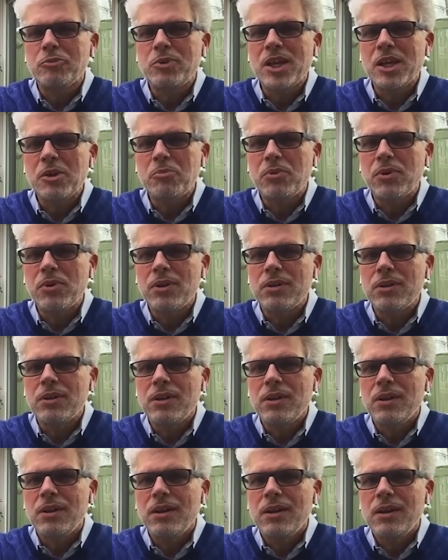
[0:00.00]
people
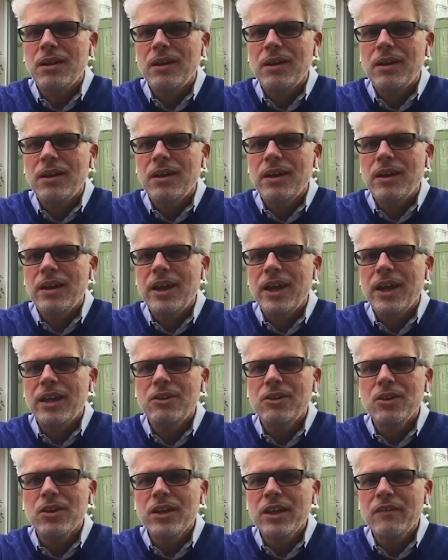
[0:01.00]
and
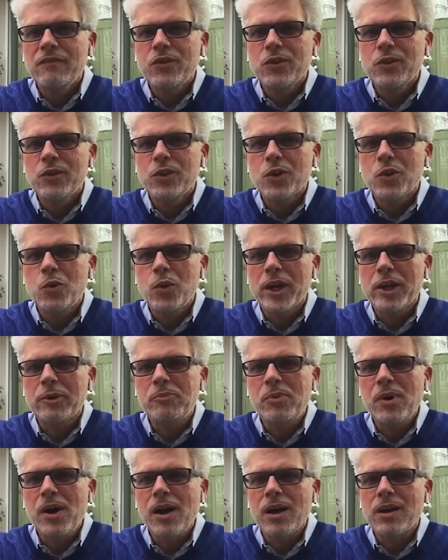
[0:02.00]
looking for the quick
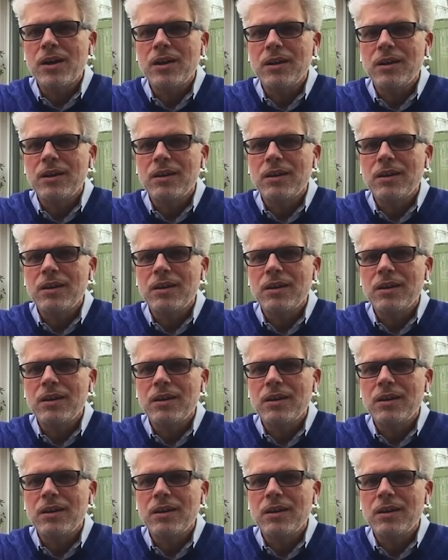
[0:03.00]
buck?